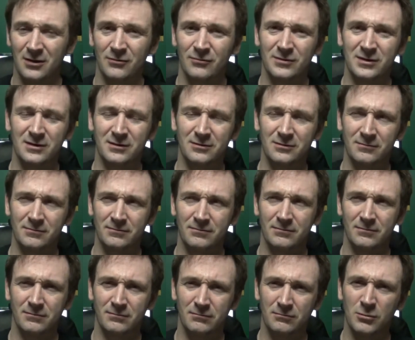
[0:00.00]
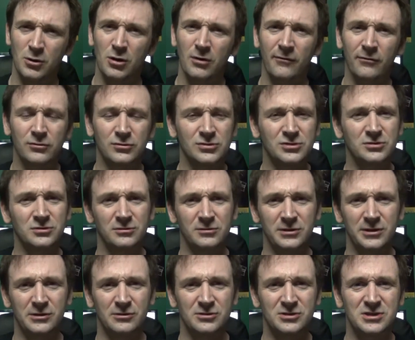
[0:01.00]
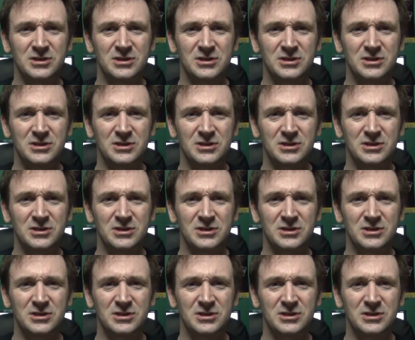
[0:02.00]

well, Marvel Studios